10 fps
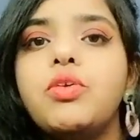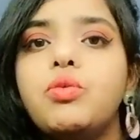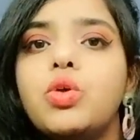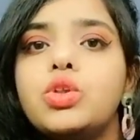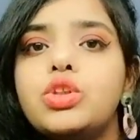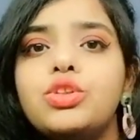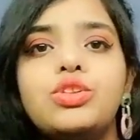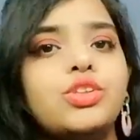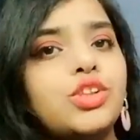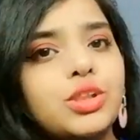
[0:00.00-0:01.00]
if you want
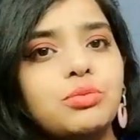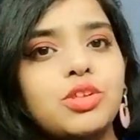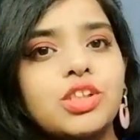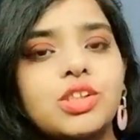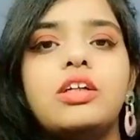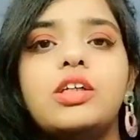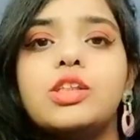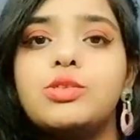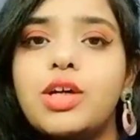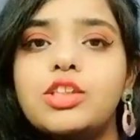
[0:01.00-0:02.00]
to jump to the
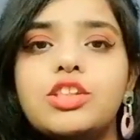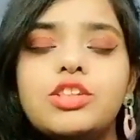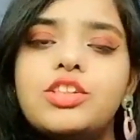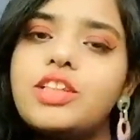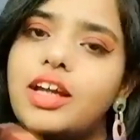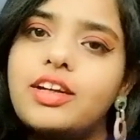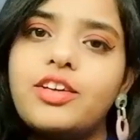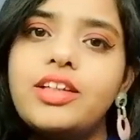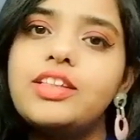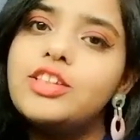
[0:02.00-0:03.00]
swatch
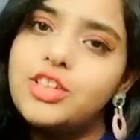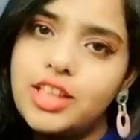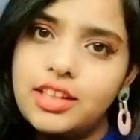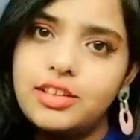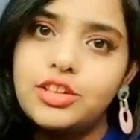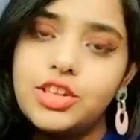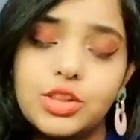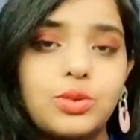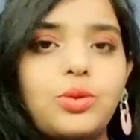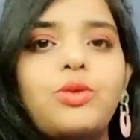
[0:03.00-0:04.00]
directly then
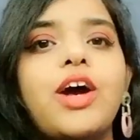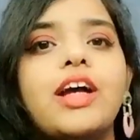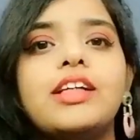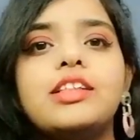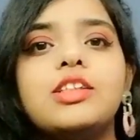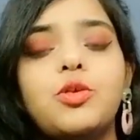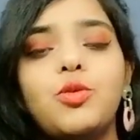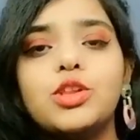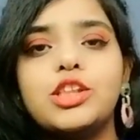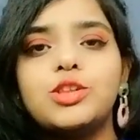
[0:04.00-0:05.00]
just go and
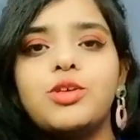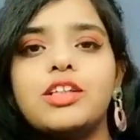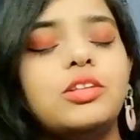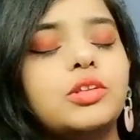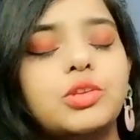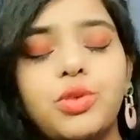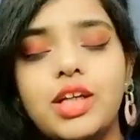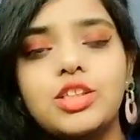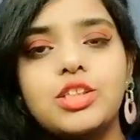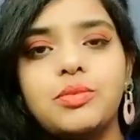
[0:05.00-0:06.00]
watch the uh,
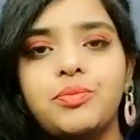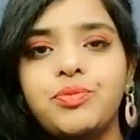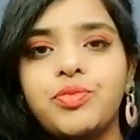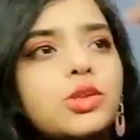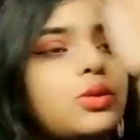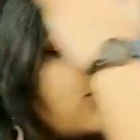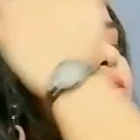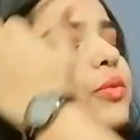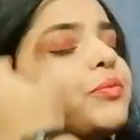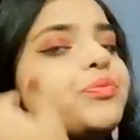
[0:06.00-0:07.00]
swatch
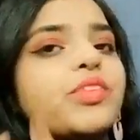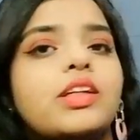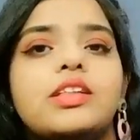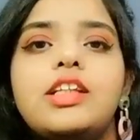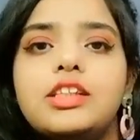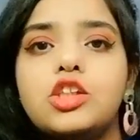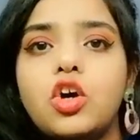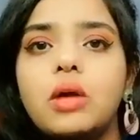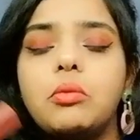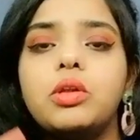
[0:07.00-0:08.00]
so let's
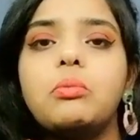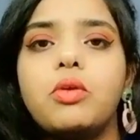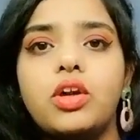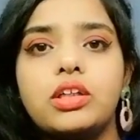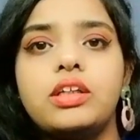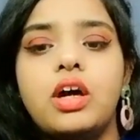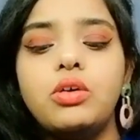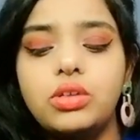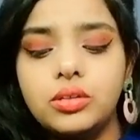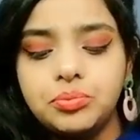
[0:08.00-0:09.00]
talk about the product
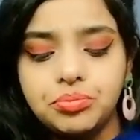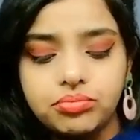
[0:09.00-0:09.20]
now